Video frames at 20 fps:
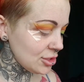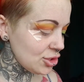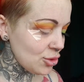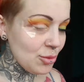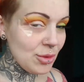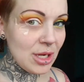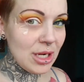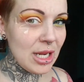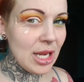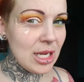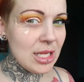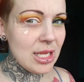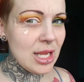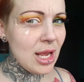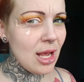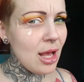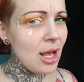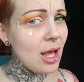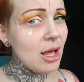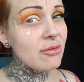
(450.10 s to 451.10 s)
Don't get it in your
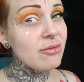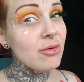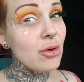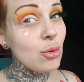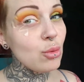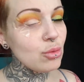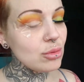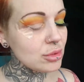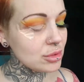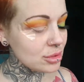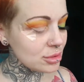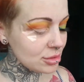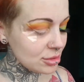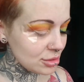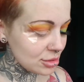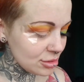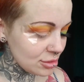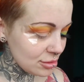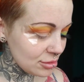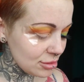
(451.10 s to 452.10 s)
eye, folks.
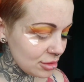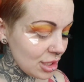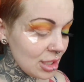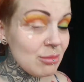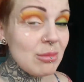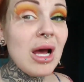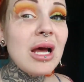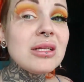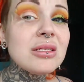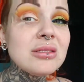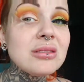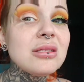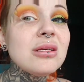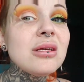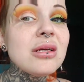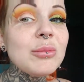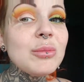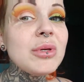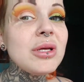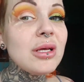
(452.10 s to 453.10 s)
It might
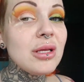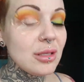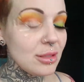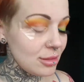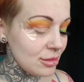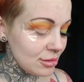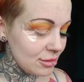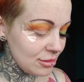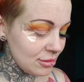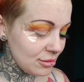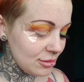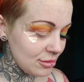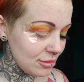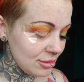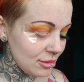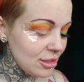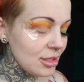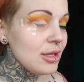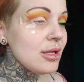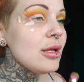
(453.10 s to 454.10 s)
sting a bit.
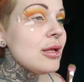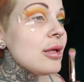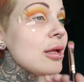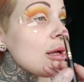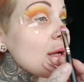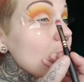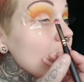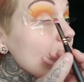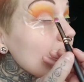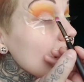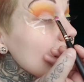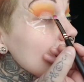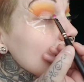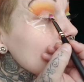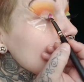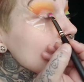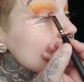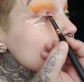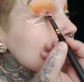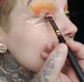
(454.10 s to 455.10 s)
And
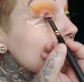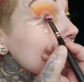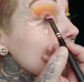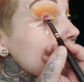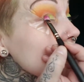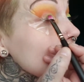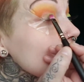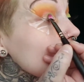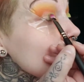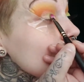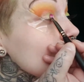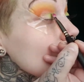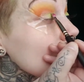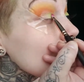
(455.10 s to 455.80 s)
then I'm just gonna...